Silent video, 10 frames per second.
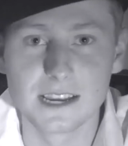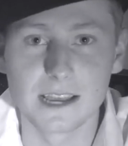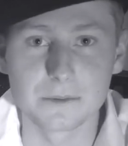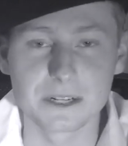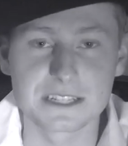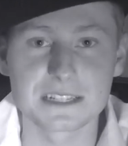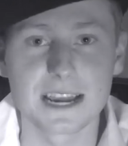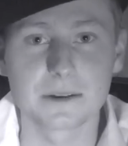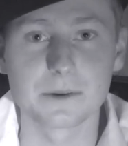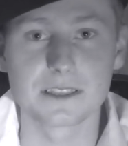and what it's
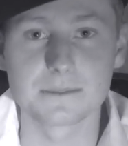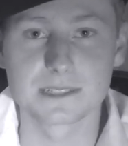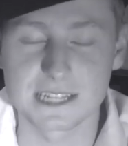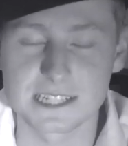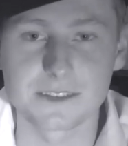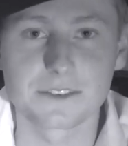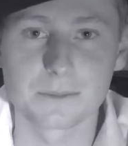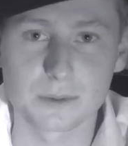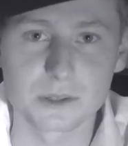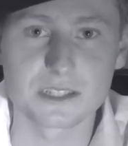like with obsessive
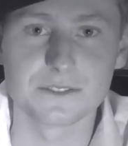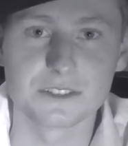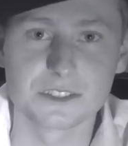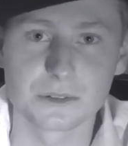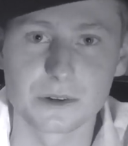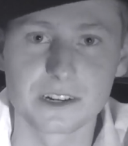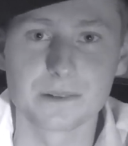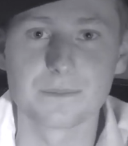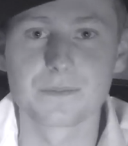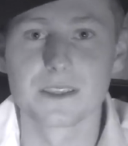compulsive disorder